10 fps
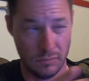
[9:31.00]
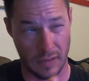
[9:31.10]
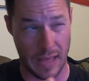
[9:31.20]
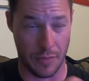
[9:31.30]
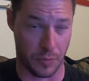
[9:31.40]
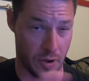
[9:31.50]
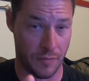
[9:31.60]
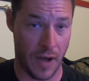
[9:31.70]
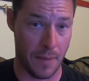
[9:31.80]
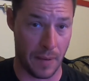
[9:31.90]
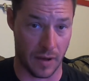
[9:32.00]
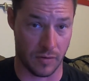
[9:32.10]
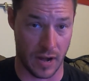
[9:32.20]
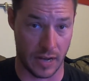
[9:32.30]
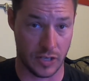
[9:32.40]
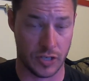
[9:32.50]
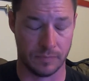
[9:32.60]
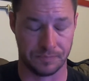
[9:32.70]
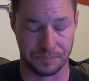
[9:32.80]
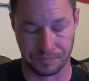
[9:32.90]
in that 3 to 5 pound range
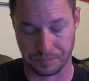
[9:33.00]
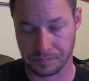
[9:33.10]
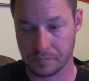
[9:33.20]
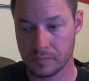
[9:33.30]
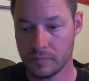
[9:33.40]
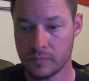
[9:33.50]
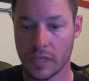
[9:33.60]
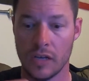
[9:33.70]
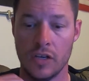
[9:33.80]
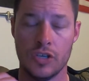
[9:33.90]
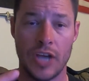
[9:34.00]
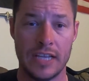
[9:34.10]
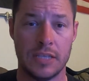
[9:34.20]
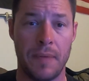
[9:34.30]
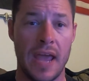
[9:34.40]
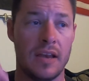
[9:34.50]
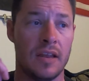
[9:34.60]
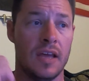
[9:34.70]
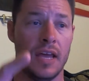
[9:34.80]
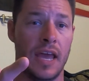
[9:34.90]
chase the
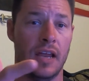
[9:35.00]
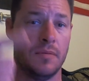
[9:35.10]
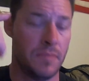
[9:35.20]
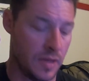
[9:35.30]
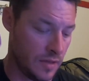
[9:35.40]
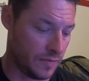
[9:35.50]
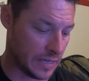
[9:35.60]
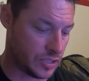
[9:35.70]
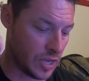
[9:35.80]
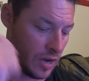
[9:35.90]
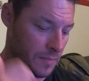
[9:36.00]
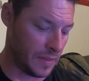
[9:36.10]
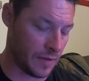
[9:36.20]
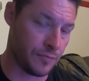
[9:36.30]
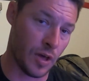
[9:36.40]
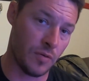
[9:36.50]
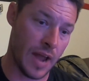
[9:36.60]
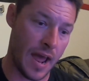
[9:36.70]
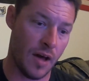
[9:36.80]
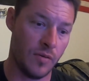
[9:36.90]
bait, hit them, they stun them, and they float
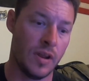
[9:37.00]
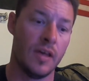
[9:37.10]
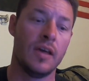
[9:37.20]
down,